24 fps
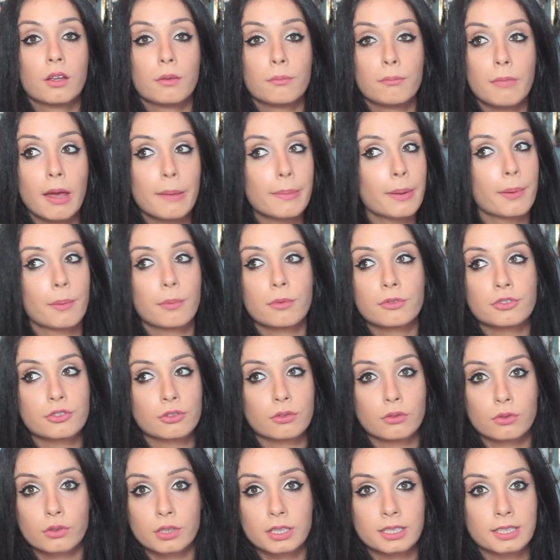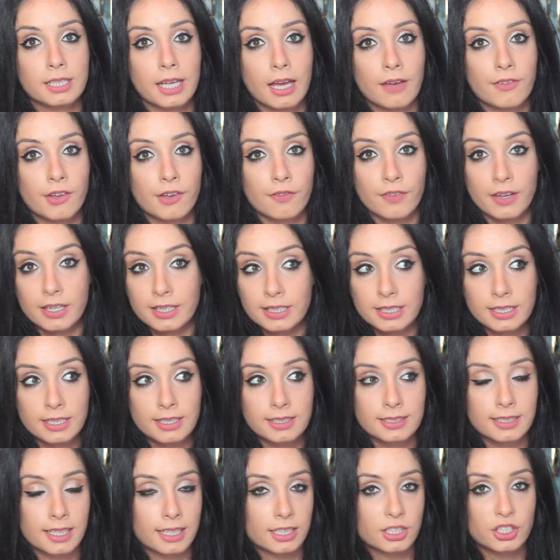maybe people should look into having
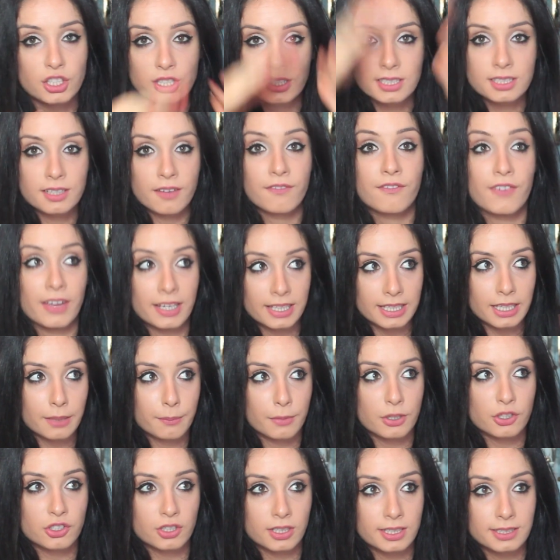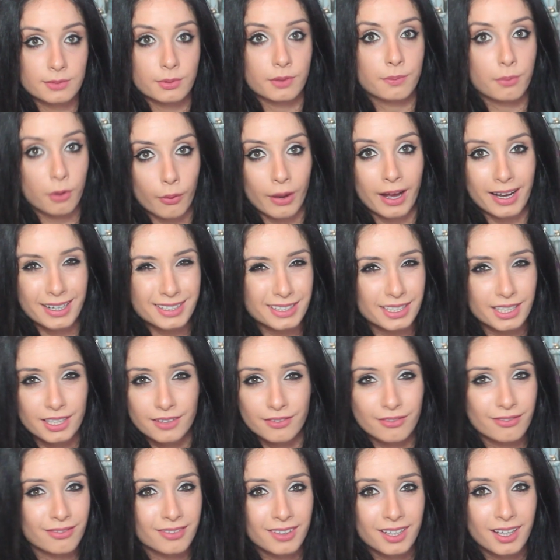vendors, like just vending machines with
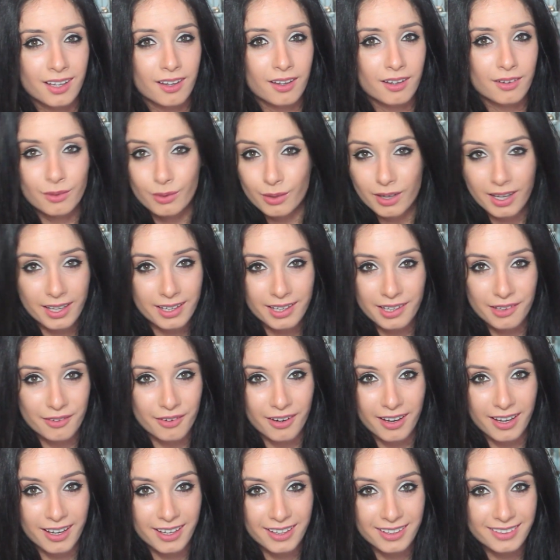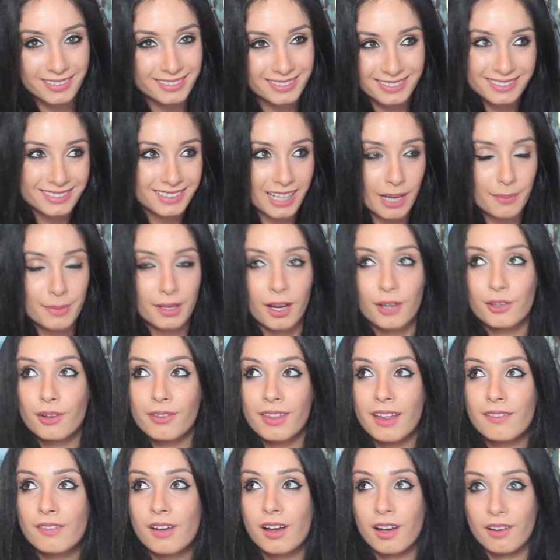Proactiv. Good idea, right? I mean, I know
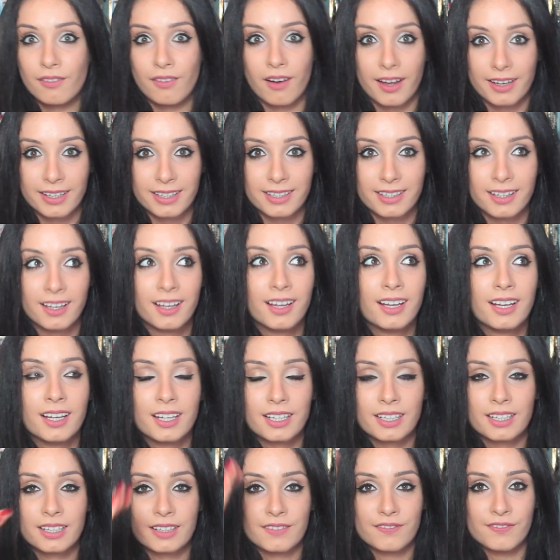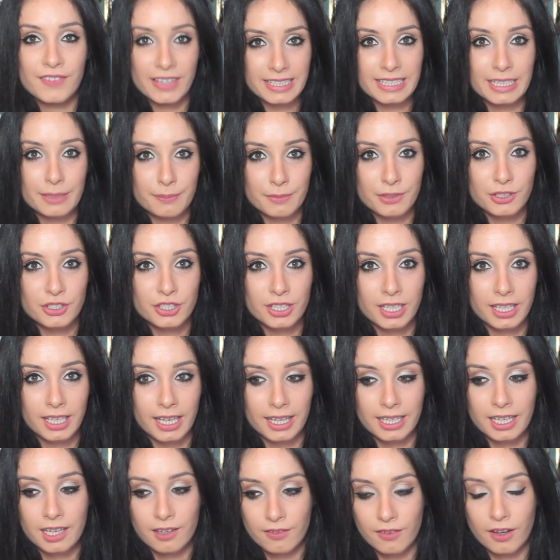they have a Havana vending machine,
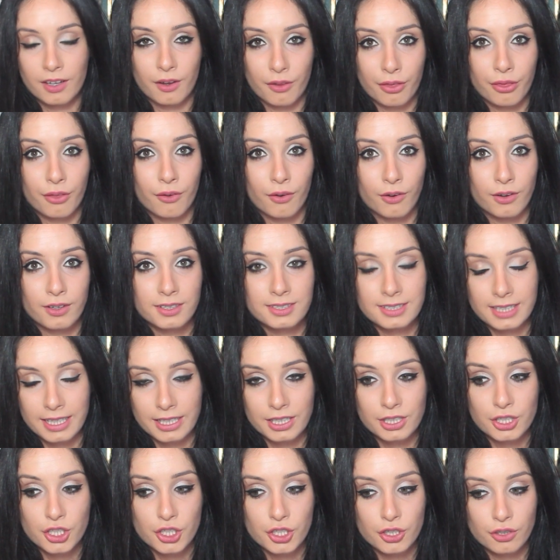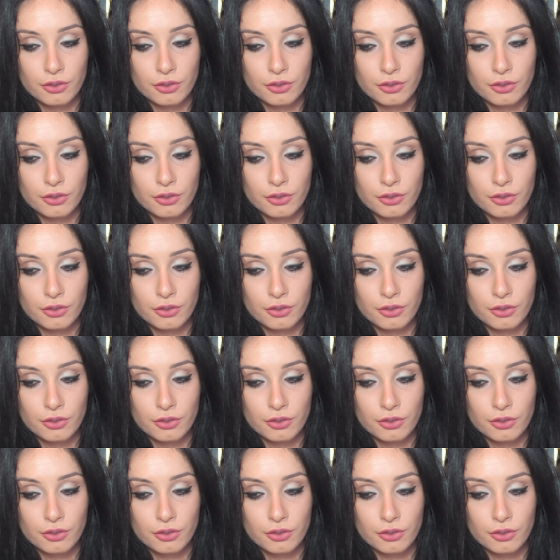like Havana thongs, like